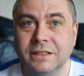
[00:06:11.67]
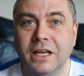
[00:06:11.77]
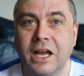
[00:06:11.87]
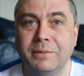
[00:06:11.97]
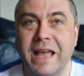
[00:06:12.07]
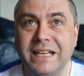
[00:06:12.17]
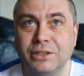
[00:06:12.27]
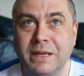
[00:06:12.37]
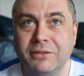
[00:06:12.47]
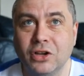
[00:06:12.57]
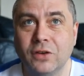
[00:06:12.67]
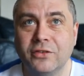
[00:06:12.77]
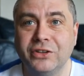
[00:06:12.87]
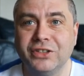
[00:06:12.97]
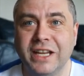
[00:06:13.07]
The HP
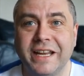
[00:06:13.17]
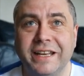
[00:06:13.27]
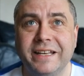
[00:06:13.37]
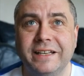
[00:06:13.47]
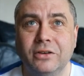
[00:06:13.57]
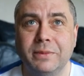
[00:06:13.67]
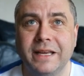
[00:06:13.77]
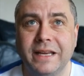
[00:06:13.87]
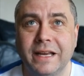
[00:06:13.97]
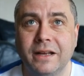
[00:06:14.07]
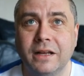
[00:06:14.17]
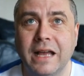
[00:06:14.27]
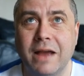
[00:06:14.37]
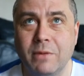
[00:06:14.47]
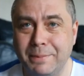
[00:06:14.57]
recovery is kicking in a little bit here.
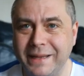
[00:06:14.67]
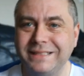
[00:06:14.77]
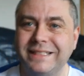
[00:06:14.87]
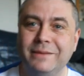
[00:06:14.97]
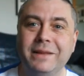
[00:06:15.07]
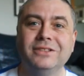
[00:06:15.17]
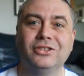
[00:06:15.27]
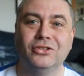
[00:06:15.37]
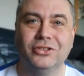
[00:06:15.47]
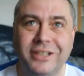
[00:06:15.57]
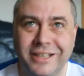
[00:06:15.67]
And we beat him. That's good.